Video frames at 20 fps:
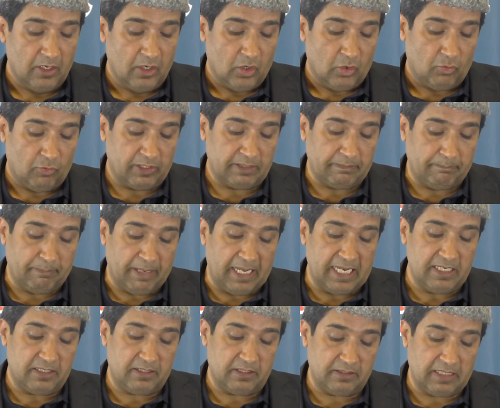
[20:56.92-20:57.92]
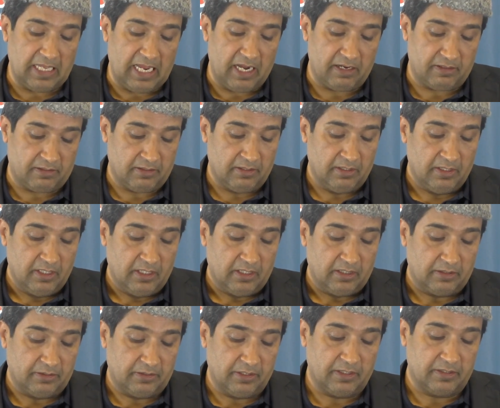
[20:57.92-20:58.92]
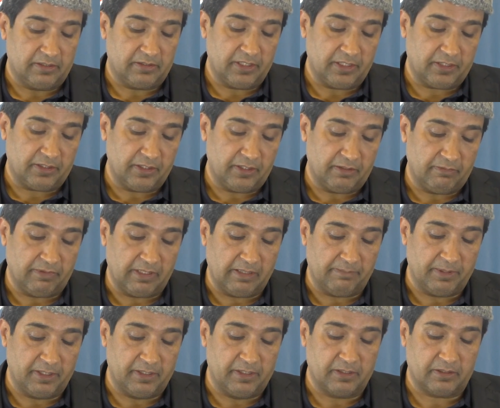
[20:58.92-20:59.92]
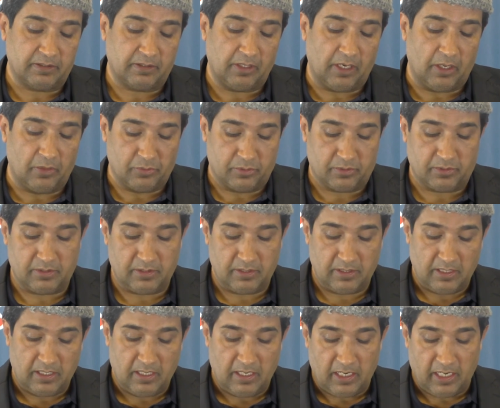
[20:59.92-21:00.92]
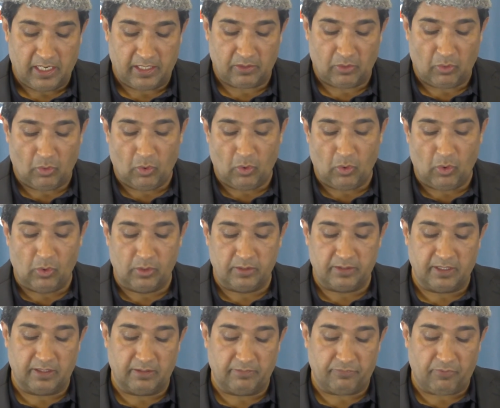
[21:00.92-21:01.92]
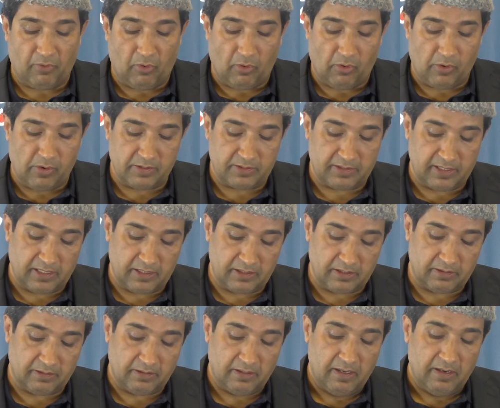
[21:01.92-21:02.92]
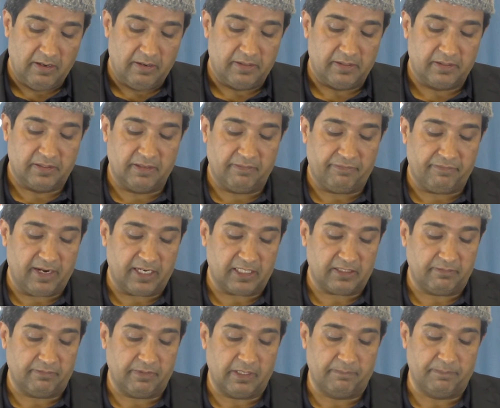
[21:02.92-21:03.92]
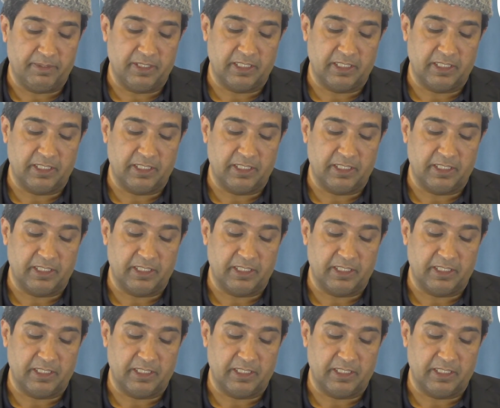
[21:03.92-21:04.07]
was meant that their secret will be disclosed and all their faults and defects will be